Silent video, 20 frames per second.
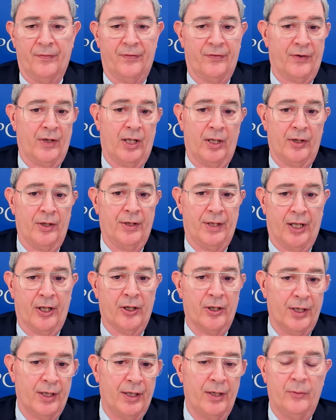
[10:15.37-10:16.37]

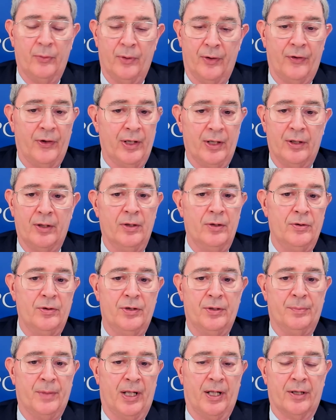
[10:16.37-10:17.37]
solidarity within new
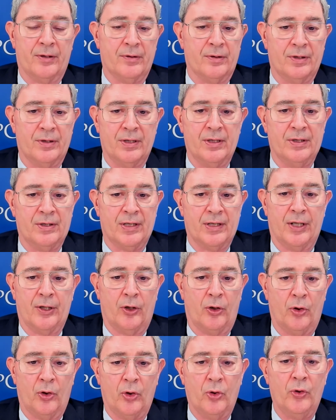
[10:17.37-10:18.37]
democracies and
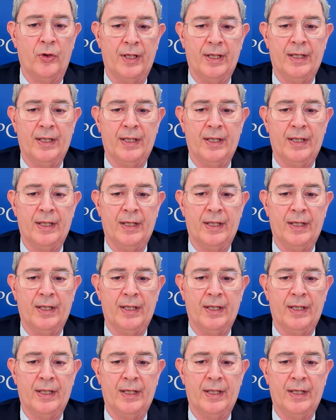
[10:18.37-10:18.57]
old,